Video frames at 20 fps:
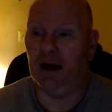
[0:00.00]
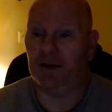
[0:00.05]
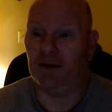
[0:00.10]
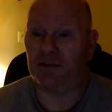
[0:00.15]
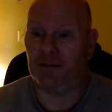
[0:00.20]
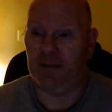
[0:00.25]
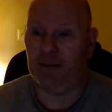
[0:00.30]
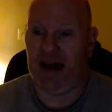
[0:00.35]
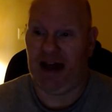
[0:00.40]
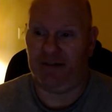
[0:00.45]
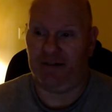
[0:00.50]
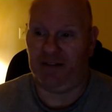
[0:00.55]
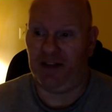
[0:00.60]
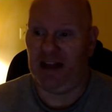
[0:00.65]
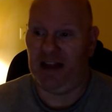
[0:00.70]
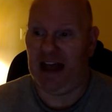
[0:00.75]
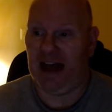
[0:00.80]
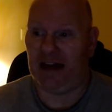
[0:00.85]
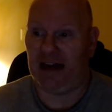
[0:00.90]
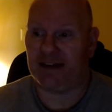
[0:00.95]
from having
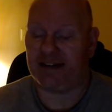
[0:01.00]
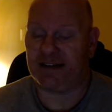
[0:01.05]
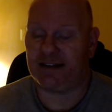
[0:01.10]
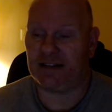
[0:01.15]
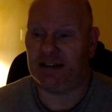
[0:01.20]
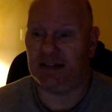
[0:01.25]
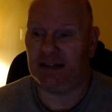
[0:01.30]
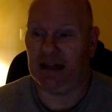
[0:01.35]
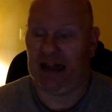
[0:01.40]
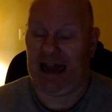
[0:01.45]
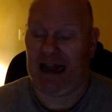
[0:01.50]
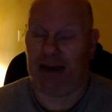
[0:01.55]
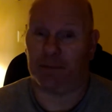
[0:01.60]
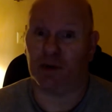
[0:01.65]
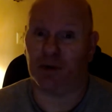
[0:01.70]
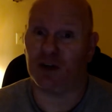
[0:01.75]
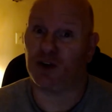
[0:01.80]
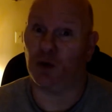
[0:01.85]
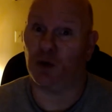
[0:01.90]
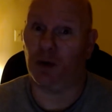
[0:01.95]
that
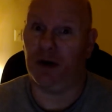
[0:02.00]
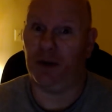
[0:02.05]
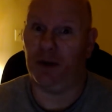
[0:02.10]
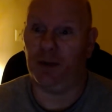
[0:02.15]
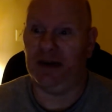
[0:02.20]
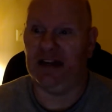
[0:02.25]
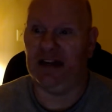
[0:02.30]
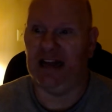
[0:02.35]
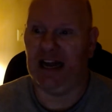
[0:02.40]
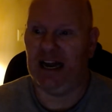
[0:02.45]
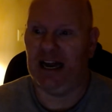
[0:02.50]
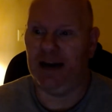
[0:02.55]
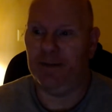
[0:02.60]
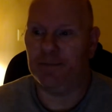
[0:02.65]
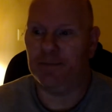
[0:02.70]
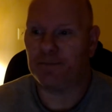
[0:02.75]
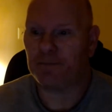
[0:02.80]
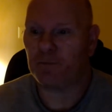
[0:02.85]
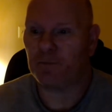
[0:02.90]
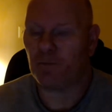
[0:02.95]
laboratory reline.